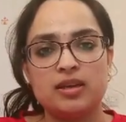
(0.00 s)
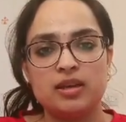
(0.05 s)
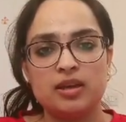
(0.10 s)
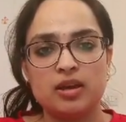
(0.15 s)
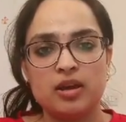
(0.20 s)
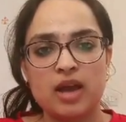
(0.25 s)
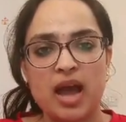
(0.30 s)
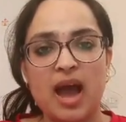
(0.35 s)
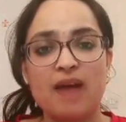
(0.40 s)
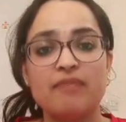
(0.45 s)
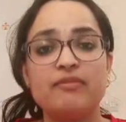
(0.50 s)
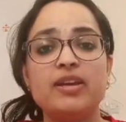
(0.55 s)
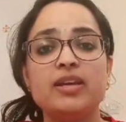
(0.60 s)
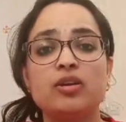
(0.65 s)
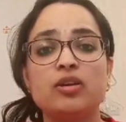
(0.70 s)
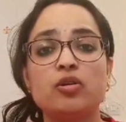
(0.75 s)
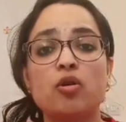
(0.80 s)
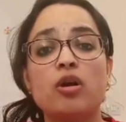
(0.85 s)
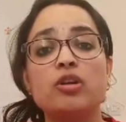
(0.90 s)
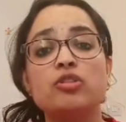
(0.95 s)
having
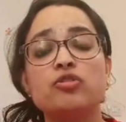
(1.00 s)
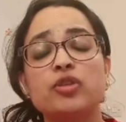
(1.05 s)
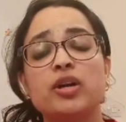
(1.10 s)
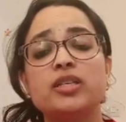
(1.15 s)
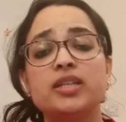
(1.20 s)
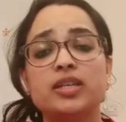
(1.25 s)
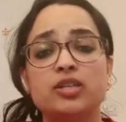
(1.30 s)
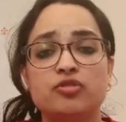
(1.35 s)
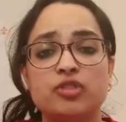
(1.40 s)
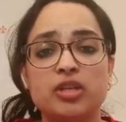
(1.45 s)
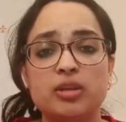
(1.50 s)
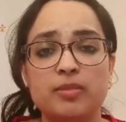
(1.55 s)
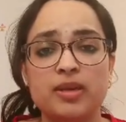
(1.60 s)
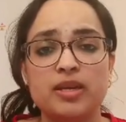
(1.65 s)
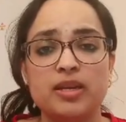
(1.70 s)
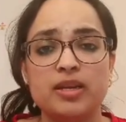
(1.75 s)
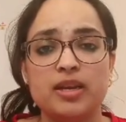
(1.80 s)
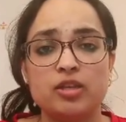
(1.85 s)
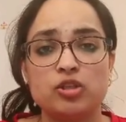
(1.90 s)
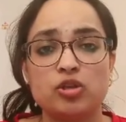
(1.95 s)
contradictory
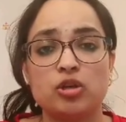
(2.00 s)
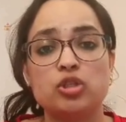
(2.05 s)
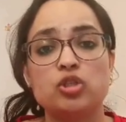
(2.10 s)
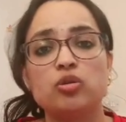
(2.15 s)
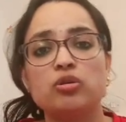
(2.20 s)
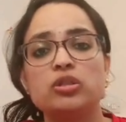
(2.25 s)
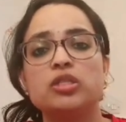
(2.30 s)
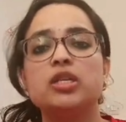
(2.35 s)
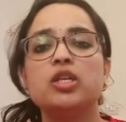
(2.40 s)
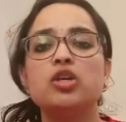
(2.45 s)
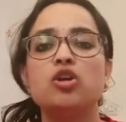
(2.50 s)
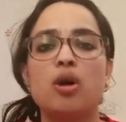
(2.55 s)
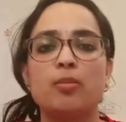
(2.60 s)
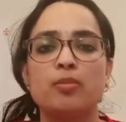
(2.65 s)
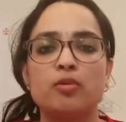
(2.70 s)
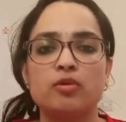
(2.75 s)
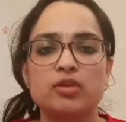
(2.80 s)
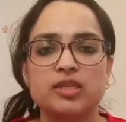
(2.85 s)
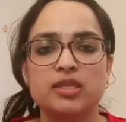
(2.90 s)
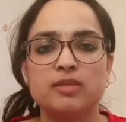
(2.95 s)
meanings or totally
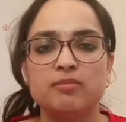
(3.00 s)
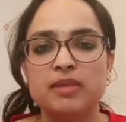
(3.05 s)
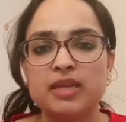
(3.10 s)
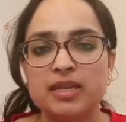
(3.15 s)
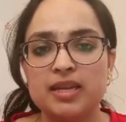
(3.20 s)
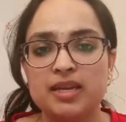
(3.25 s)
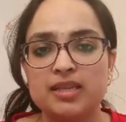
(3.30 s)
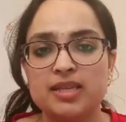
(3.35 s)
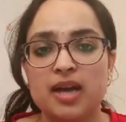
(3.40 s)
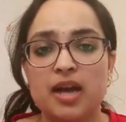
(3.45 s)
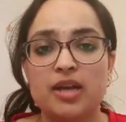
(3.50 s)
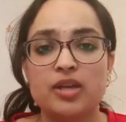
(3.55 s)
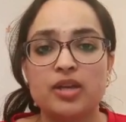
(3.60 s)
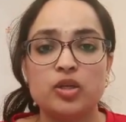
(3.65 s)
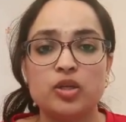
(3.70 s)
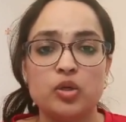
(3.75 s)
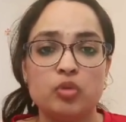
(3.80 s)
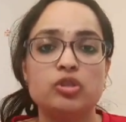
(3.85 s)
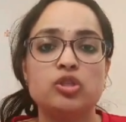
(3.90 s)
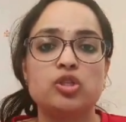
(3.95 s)
opposite meanings are
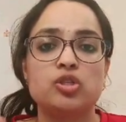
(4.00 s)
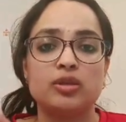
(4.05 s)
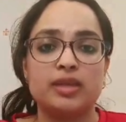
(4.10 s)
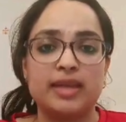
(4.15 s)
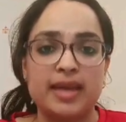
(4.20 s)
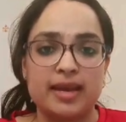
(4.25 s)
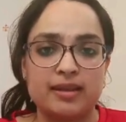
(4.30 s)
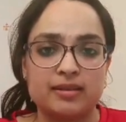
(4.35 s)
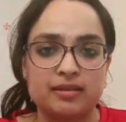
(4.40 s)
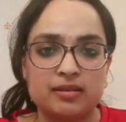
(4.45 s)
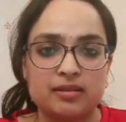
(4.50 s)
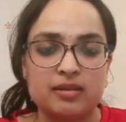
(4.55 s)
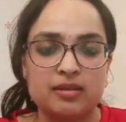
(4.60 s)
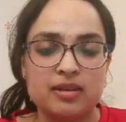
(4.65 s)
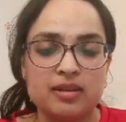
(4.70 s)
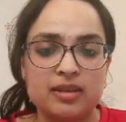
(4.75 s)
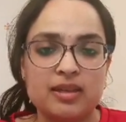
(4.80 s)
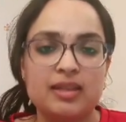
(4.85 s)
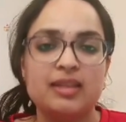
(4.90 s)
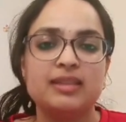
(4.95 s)
used together.
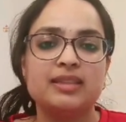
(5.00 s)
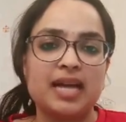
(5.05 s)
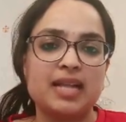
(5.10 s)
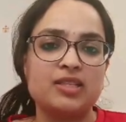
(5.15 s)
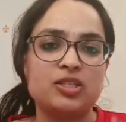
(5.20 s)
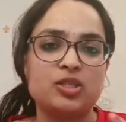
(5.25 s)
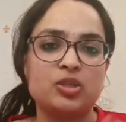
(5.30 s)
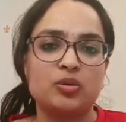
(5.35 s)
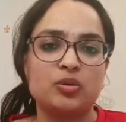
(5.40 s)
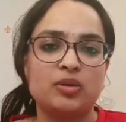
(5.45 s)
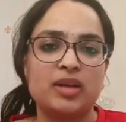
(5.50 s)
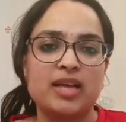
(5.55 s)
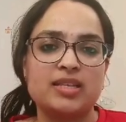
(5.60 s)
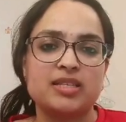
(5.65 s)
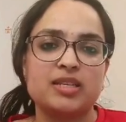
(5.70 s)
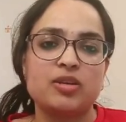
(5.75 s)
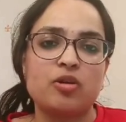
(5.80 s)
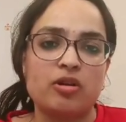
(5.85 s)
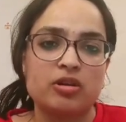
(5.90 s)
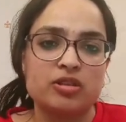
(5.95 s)
That's known as
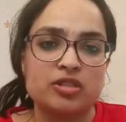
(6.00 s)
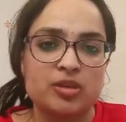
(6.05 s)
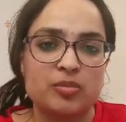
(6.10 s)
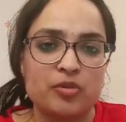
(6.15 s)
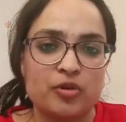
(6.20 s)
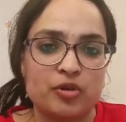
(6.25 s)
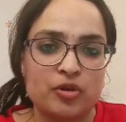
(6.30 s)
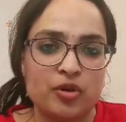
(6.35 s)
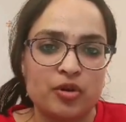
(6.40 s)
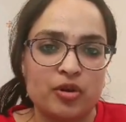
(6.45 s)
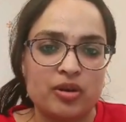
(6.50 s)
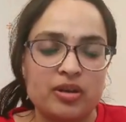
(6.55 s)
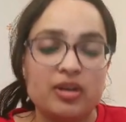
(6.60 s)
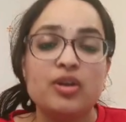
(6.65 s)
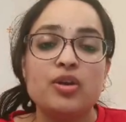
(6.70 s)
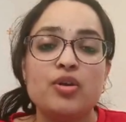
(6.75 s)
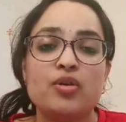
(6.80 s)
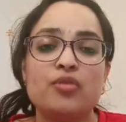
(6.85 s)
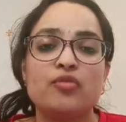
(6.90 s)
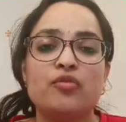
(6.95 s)
an oxymoron.
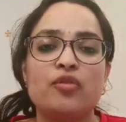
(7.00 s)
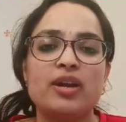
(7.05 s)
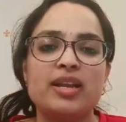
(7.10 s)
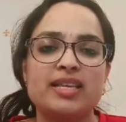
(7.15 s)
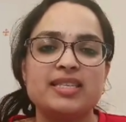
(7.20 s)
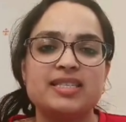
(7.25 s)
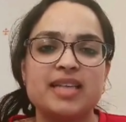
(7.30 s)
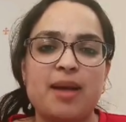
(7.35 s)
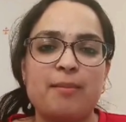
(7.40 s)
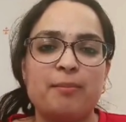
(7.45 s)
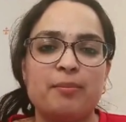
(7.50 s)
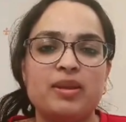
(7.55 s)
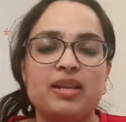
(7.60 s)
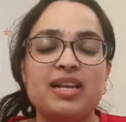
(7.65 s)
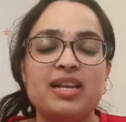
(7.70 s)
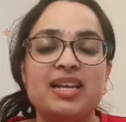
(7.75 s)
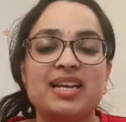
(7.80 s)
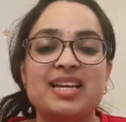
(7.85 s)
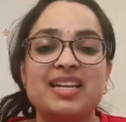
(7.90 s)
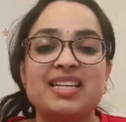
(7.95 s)
For example,
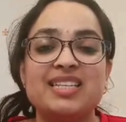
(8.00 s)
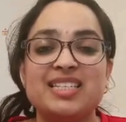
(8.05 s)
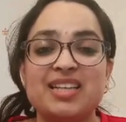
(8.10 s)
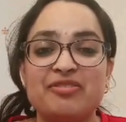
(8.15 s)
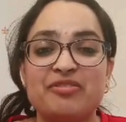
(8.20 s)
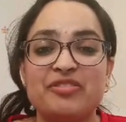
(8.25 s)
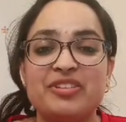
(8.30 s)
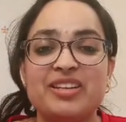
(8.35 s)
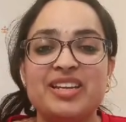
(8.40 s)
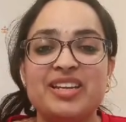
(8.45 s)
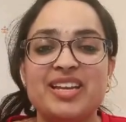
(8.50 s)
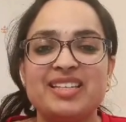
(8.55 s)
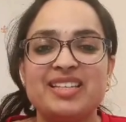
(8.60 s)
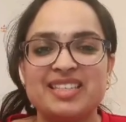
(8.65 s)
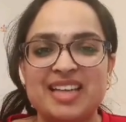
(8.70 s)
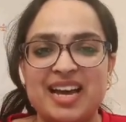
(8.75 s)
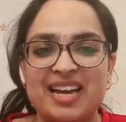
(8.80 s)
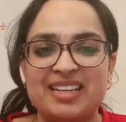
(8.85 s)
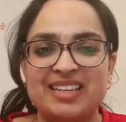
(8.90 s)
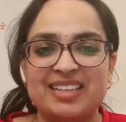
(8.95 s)
deafening
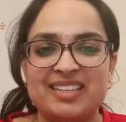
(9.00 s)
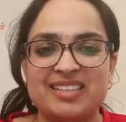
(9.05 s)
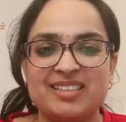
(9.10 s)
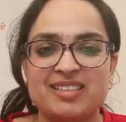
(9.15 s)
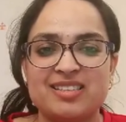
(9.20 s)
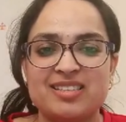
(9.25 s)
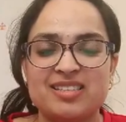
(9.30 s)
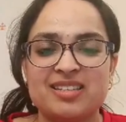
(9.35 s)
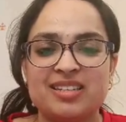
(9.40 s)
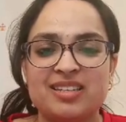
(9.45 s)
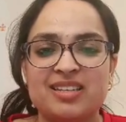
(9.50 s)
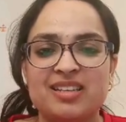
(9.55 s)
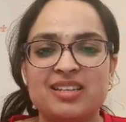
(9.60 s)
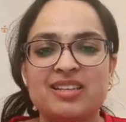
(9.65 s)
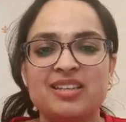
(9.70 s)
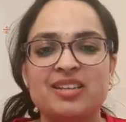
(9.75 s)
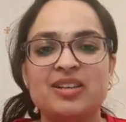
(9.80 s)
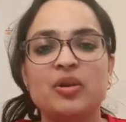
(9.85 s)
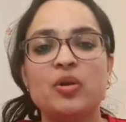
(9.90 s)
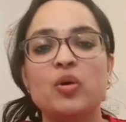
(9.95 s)
silence,
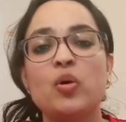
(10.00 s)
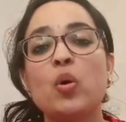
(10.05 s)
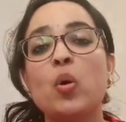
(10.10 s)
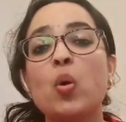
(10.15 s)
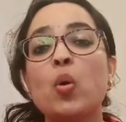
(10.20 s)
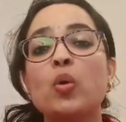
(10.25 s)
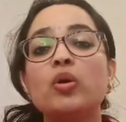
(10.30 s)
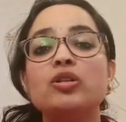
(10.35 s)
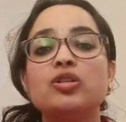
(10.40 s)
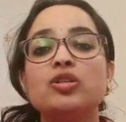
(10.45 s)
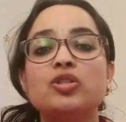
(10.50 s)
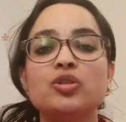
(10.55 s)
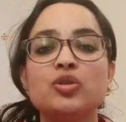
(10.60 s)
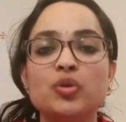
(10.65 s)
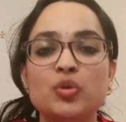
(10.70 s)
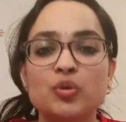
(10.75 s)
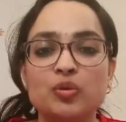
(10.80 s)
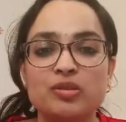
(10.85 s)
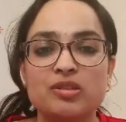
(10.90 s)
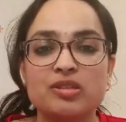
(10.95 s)
old
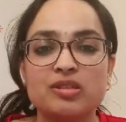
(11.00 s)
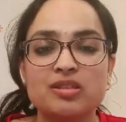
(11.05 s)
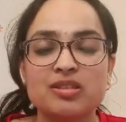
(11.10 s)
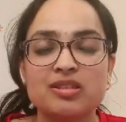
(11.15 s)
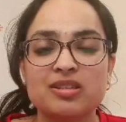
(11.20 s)
news,